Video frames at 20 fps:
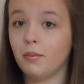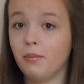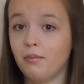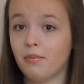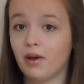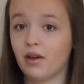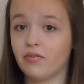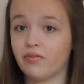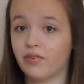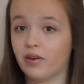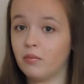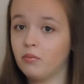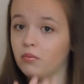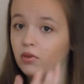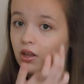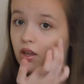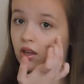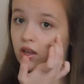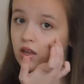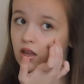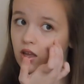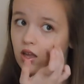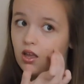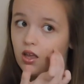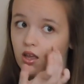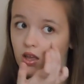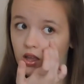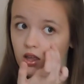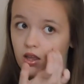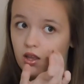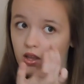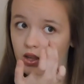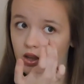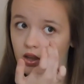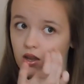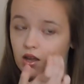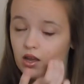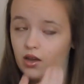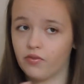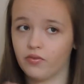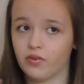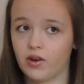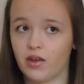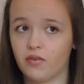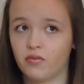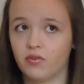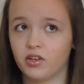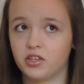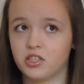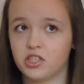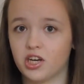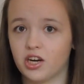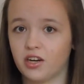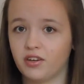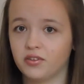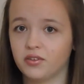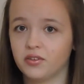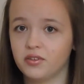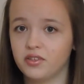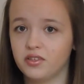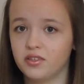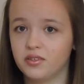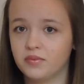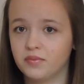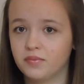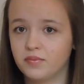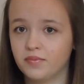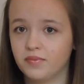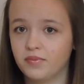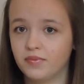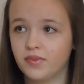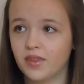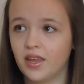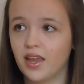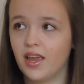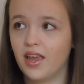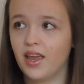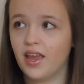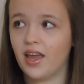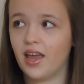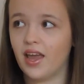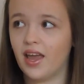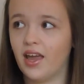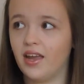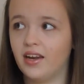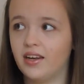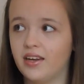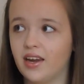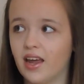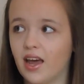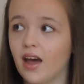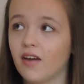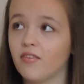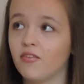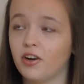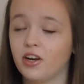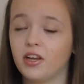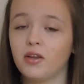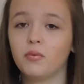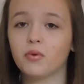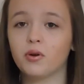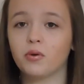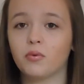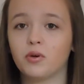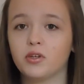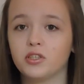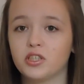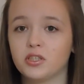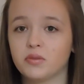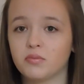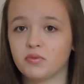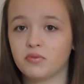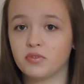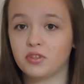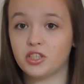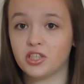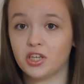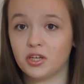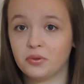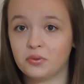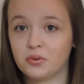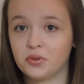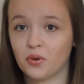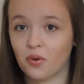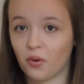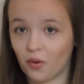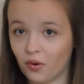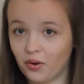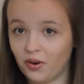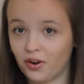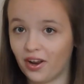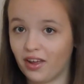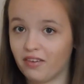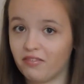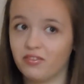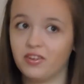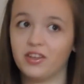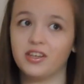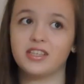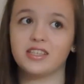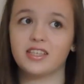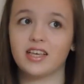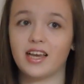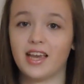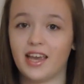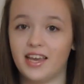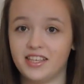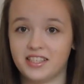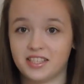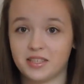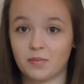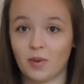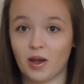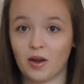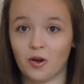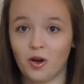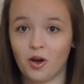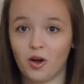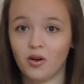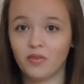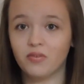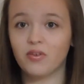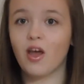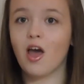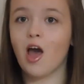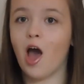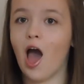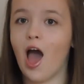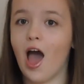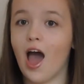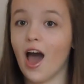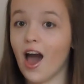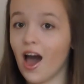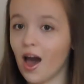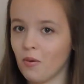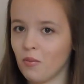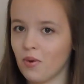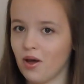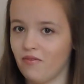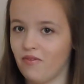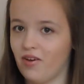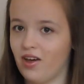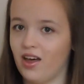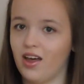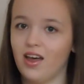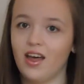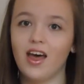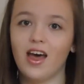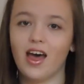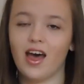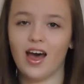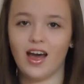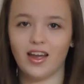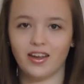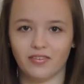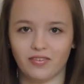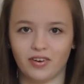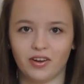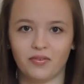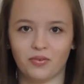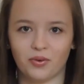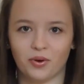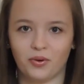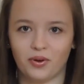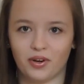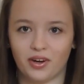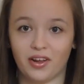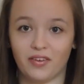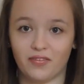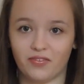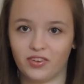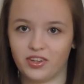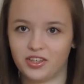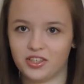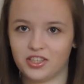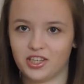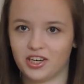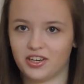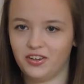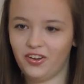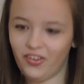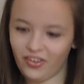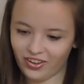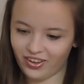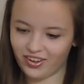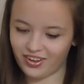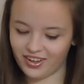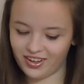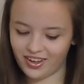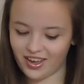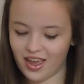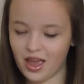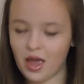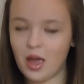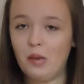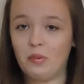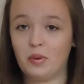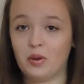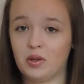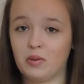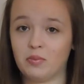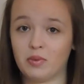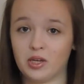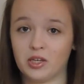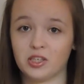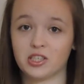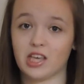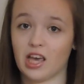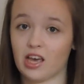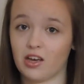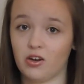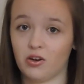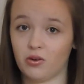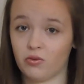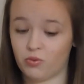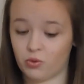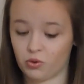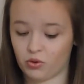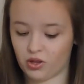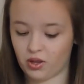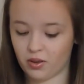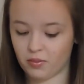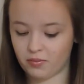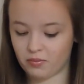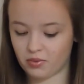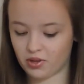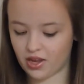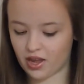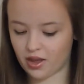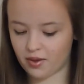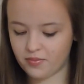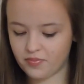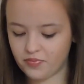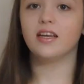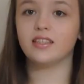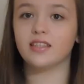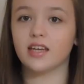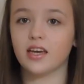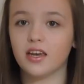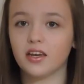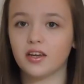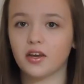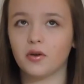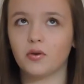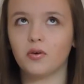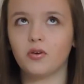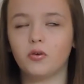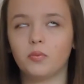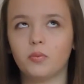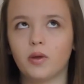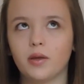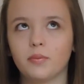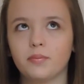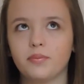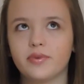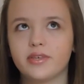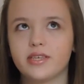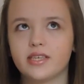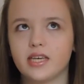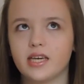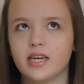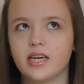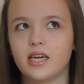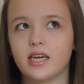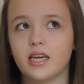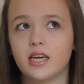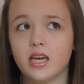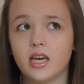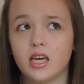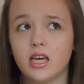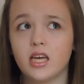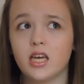my family have Netflix channels, and I really want to watch some of the shows on Netflix, like Haters Back Off. However, I have never owned a Netflix channel. Purely because I can't afford it, but yeah. Diet Coke or Pepsi?